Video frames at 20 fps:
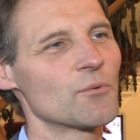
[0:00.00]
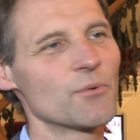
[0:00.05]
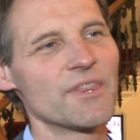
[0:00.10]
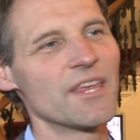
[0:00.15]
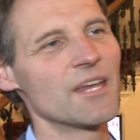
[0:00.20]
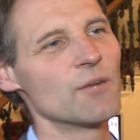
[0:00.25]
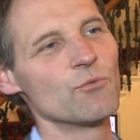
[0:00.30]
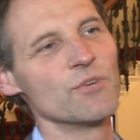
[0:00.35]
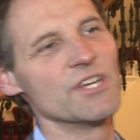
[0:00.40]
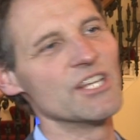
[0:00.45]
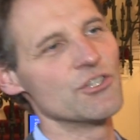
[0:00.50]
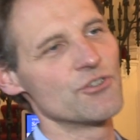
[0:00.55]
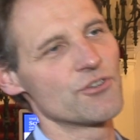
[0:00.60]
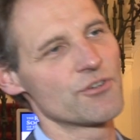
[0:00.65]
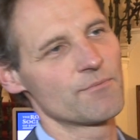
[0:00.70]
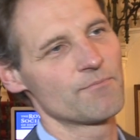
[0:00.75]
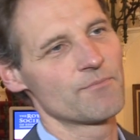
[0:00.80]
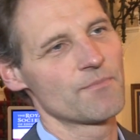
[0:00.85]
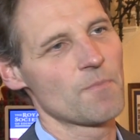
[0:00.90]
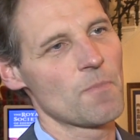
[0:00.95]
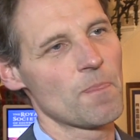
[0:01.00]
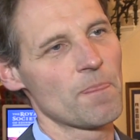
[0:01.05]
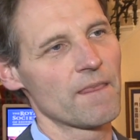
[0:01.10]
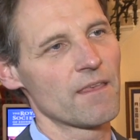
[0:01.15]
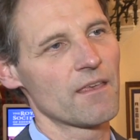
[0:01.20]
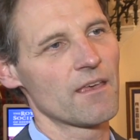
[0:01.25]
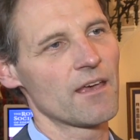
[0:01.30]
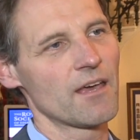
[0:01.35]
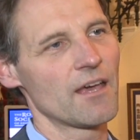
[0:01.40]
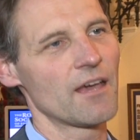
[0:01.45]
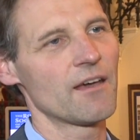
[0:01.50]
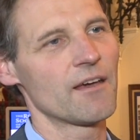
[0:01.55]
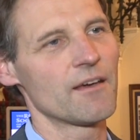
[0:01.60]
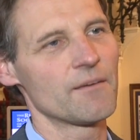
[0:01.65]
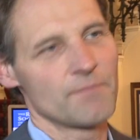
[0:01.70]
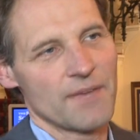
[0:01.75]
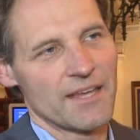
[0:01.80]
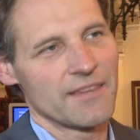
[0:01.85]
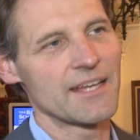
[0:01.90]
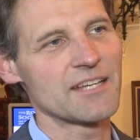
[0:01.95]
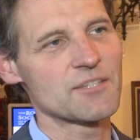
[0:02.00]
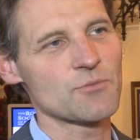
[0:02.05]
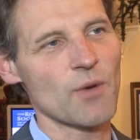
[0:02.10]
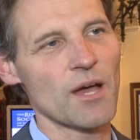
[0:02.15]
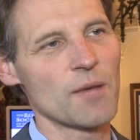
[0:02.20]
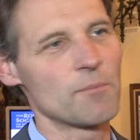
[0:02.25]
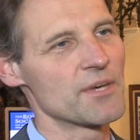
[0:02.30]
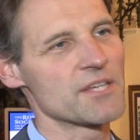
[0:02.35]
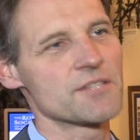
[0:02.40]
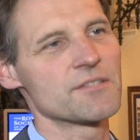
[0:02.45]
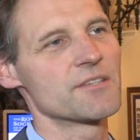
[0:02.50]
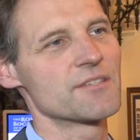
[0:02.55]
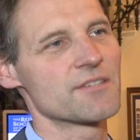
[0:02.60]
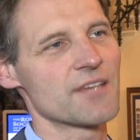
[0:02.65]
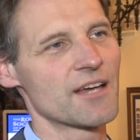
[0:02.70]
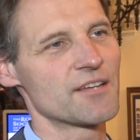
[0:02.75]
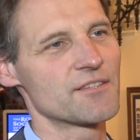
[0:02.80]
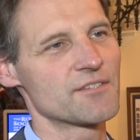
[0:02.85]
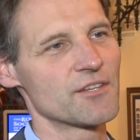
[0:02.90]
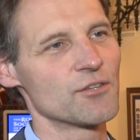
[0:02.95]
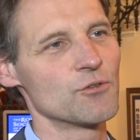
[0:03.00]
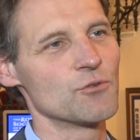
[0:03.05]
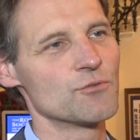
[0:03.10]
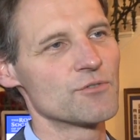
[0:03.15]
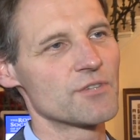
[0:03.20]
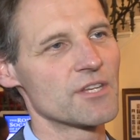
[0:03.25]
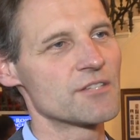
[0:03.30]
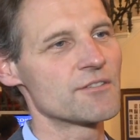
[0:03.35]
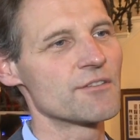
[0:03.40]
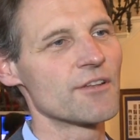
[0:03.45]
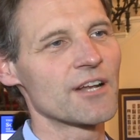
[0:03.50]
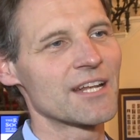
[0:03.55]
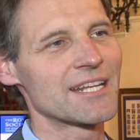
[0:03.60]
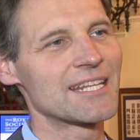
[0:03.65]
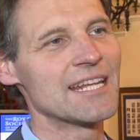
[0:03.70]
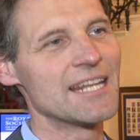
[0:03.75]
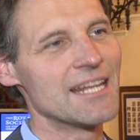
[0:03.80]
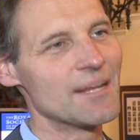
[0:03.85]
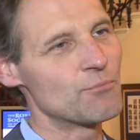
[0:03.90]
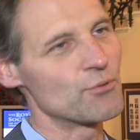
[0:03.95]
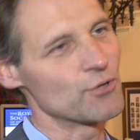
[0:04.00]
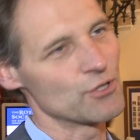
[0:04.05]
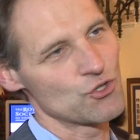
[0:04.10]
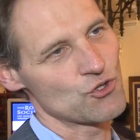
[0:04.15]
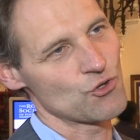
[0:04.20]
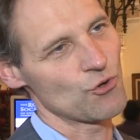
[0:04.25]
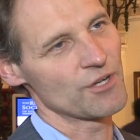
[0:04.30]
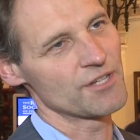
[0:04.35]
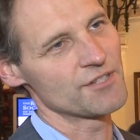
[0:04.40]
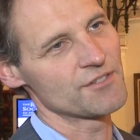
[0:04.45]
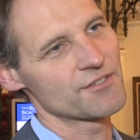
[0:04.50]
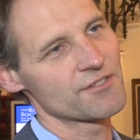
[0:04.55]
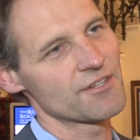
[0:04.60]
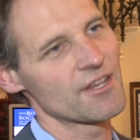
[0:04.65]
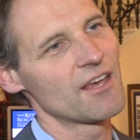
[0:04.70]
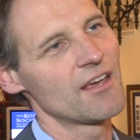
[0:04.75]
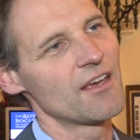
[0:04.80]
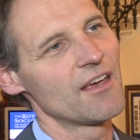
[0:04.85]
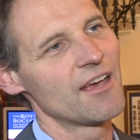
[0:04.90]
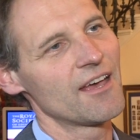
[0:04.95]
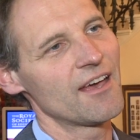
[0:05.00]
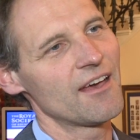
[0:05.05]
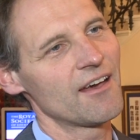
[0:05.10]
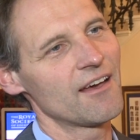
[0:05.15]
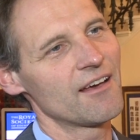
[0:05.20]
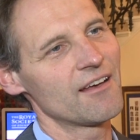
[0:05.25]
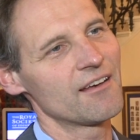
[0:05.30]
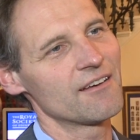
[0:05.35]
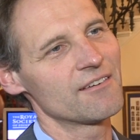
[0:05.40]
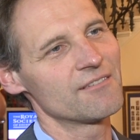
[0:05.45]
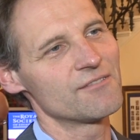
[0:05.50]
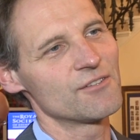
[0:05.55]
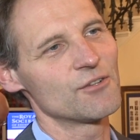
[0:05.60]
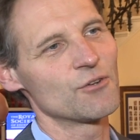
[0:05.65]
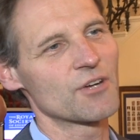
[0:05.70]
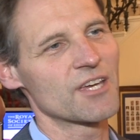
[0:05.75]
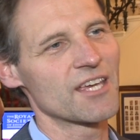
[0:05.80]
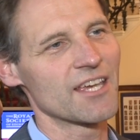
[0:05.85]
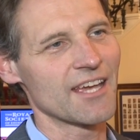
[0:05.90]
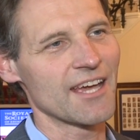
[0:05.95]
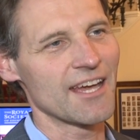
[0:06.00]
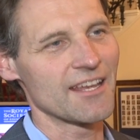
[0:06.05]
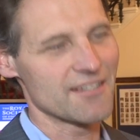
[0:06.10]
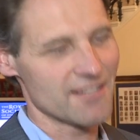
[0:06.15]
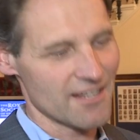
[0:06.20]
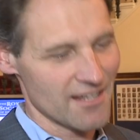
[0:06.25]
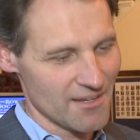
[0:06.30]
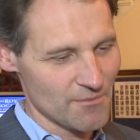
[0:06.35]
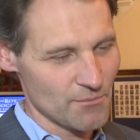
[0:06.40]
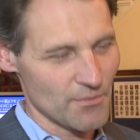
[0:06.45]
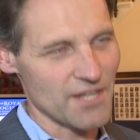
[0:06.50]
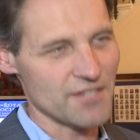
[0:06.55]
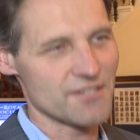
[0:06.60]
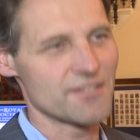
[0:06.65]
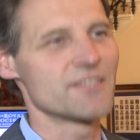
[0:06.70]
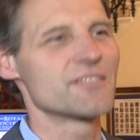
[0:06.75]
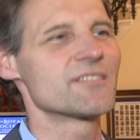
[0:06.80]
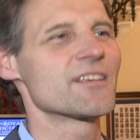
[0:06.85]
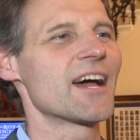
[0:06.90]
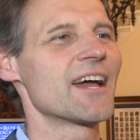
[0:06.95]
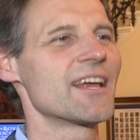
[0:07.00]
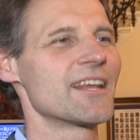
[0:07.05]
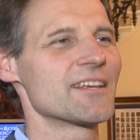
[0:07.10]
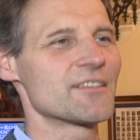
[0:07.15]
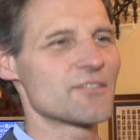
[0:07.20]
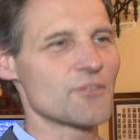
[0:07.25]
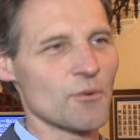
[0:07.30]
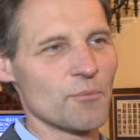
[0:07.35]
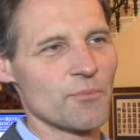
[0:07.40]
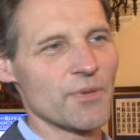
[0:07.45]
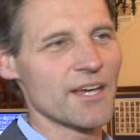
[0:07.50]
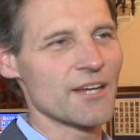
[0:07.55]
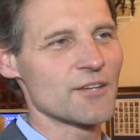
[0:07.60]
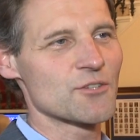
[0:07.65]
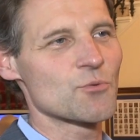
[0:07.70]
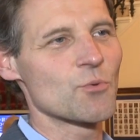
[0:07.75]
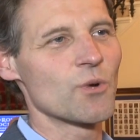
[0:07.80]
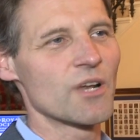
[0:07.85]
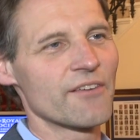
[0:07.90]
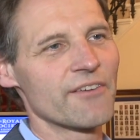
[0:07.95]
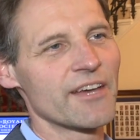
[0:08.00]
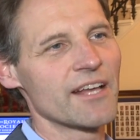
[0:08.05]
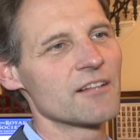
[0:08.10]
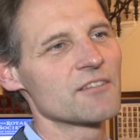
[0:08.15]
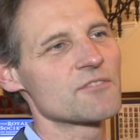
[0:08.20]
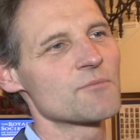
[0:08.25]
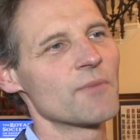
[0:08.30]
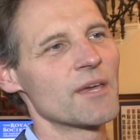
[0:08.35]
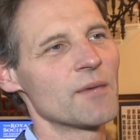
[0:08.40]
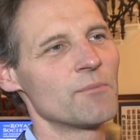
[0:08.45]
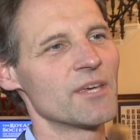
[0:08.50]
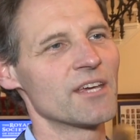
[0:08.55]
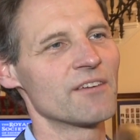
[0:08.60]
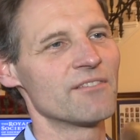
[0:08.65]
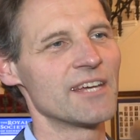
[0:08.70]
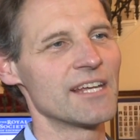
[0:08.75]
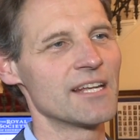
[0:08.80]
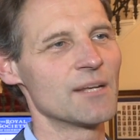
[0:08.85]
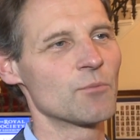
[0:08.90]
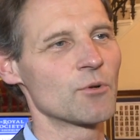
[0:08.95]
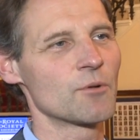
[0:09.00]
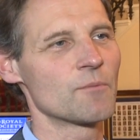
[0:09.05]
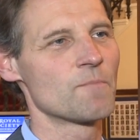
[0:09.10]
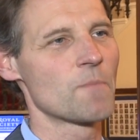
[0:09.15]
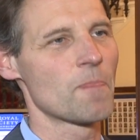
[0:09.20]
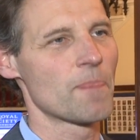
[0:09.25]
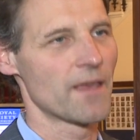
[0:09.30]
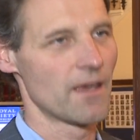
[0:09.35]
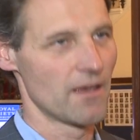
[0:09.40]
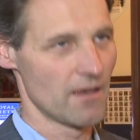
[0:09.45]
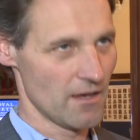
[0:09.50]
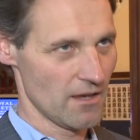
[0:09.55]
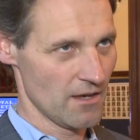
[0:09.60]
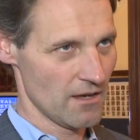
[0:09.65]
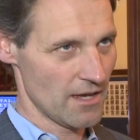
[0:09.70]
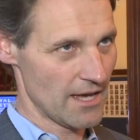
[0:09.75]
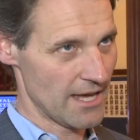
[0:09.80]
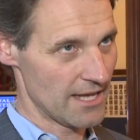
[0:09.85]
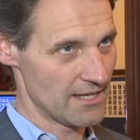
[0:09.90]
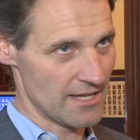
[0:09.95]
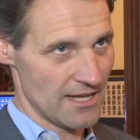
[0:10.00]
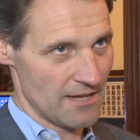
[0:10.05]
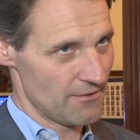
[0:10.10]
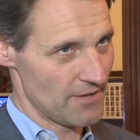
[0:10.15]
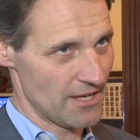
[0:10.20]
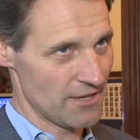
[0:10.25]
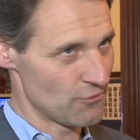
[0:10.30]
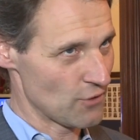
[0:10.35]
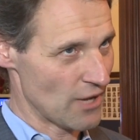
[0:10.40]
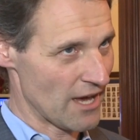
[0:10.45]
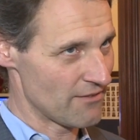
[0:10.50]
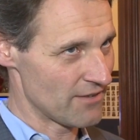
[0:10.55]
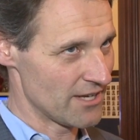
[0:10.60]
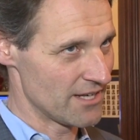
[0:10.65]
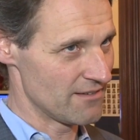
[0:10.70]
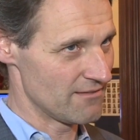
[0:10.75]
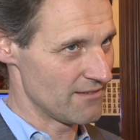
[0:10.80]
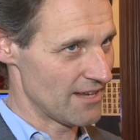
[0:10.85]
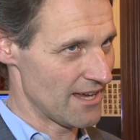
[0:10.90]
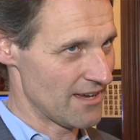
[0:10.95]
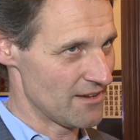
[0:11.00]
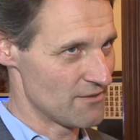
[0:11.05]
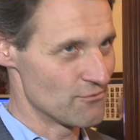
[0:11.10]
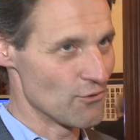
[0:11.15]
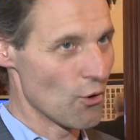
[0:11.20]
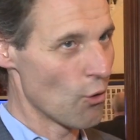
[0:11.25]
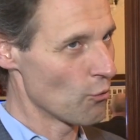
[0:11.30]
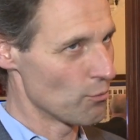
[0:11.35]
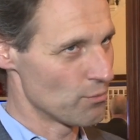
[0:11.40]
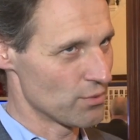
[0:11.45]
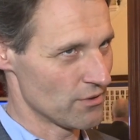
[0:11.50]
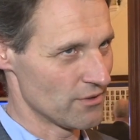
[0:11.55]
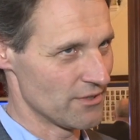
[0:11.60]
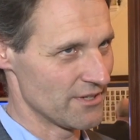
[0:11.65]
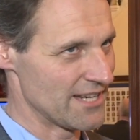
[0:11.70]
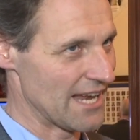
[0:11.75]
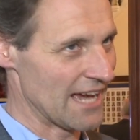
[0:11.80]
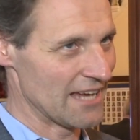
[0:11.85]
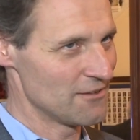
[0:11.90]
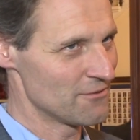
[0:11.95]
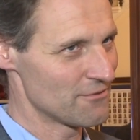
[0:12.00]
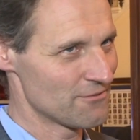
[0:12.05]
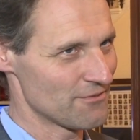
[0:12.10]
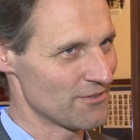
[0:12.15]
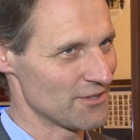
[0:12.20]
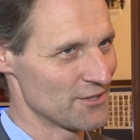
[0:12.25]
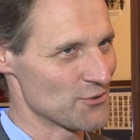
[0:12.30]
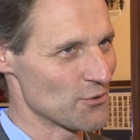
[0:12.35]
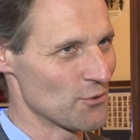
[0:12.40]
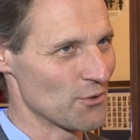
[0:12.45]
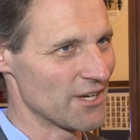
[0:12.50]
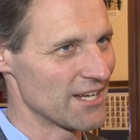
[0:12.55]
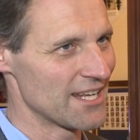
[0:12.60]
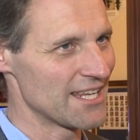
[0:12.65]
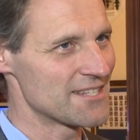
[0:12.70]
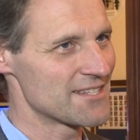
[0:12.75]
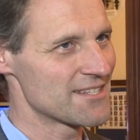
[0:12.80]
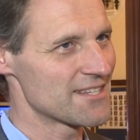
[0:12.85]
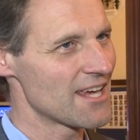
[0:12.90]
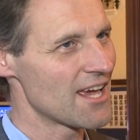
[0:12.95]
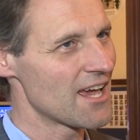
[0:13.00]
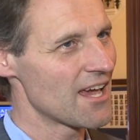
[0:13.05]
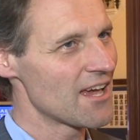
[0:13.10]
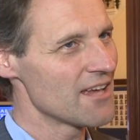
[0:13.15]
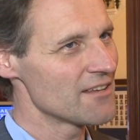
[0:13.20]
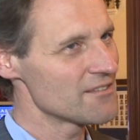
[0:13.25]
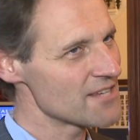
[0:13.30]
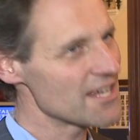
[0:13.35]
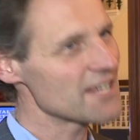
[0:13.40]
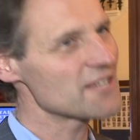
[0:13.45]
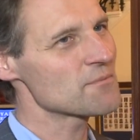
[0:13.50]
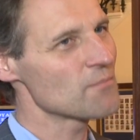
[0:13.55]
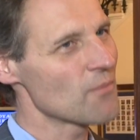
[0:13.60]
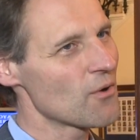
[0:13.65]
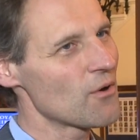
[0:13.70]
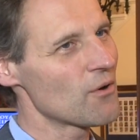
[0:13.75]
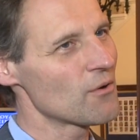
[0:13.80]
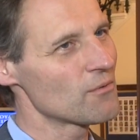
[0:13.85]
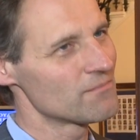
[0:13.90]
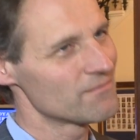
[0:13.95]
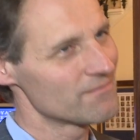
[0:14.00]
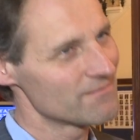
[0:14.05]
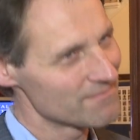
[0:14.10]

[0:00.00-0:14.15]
within reach. And that's why pesticides are used. It's not a deliberate choice looking at pesticide as compared to whatever else may be available. And if you have a rope or a knife and so on, it takes more